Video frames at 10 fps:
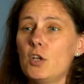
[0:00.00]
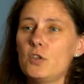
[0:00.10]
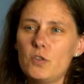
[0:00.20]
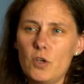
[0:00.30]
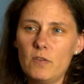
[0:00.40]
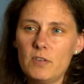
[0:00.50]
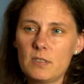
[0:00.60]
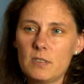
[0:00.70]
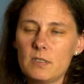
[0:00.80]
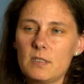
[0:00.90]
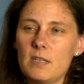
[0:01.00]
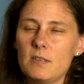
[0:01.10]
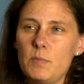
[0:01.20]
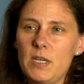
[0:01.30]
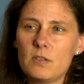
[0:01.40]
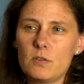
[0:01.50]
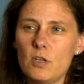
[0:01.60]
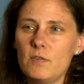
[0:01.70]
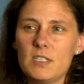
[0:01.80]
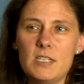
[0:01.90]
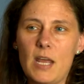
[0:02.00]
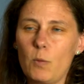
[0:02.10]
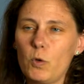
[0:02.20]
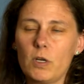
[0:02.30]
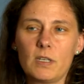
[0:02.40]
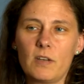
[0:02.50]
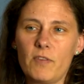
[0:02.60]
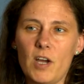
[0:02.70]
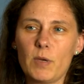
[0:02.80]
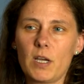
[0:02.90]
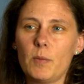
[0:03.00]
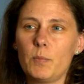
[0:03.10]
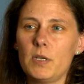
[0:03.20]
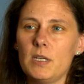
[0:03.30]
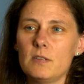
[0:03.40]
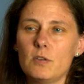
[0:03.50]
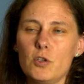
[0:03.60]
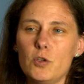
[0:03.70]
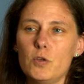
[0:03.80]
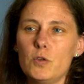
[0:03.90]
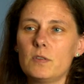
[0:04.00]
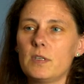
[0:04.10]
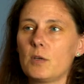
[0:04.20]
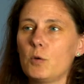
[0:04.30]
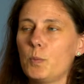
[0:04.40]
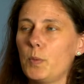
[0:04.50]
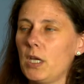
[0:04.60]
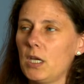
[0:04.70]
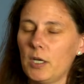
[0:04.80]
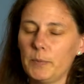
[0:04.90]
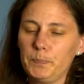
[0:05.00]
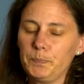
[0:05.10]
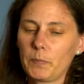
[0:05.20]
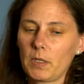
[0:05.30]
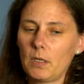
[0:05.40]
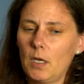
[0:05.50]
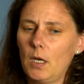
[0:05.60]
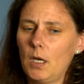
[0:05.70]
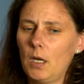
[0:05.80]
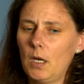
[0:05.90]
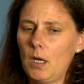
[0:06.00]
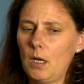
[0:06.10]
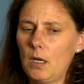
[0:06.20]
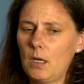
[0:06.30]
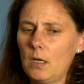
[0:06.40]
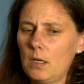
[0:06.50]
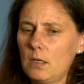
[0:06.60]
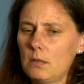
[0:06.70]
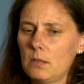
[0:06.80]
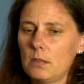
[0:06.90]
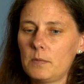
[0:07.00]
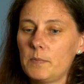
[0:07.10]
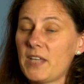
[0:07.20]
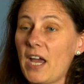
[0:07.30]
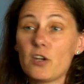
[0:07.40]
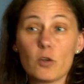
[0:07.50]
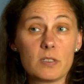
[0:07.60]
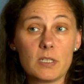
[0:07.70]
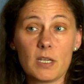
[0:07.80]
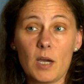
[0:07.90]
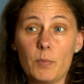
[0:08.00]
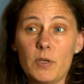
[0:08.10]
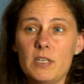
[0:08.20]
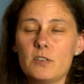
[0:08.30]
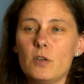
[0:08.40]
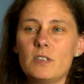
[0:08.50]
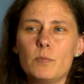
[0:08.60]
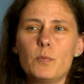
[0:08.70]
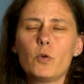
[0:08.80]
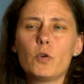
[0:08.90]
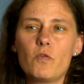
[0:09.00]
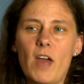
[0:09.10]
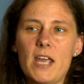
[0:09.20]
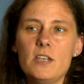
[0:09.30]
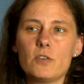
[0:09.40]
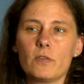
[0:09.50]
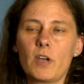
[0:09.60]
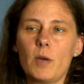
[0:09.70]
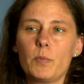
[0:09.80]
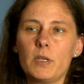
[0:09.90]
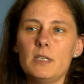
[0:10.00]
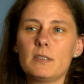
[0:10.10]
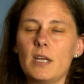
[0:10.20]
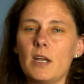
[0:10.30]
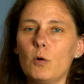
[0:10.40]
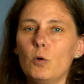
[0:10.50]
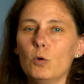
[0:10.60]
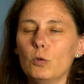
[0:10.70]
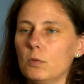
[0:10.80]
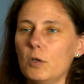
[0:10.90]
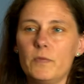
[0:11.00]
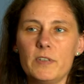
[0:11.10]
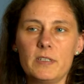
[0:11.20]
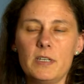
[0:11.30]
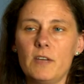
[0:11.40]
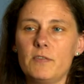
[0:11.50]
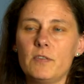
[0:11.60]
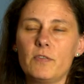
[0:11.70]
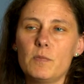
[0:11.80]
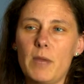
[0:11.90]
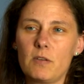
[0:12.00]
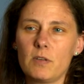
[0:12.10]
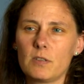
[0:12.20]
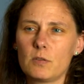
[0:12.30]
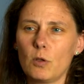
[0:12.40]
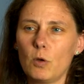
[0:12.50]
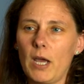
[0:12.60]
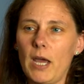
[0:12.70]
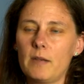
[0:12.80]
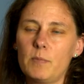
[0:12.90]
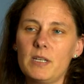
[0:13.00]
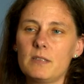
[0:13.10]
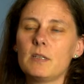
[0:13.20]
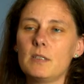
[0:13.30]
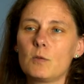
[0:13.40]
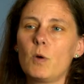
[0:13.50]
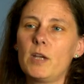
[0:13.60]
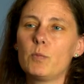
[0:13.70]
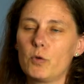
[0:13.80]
services. There's a big service network that pharma companies use. There could be um, uh, diagnostic companies. So it's a broad range of companies that are all obviously have different metrics to look at, but it's, it's quite